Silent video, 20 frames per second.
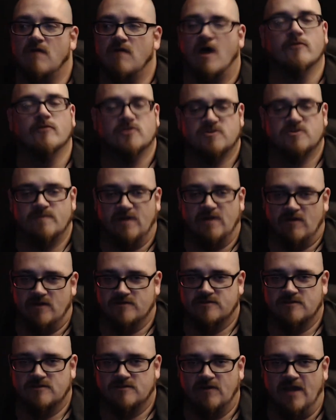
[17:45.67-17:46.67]
other
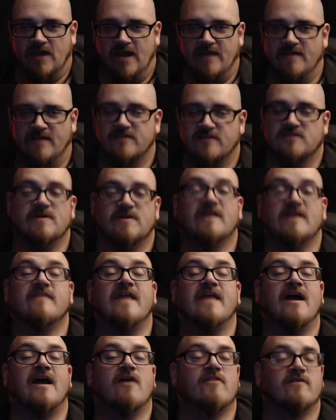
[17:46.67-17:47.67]
spirits, okay? That doesn't mean
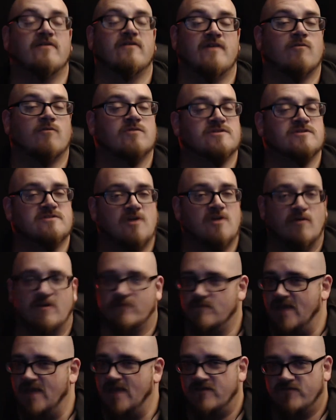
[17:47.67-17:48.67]
that the other ones don't
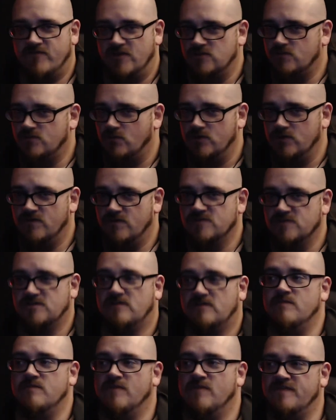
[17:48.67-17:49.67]
ever manifest for you
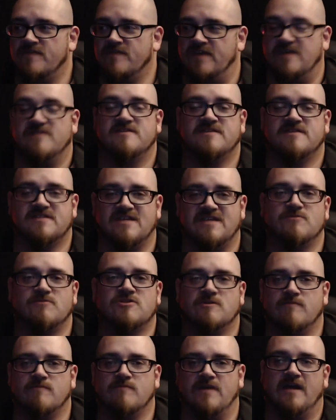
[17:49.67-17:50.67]
physically, but these
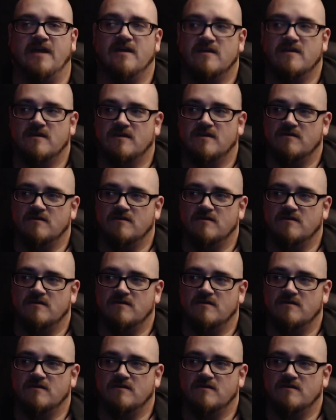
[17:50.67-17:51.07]
seem to be,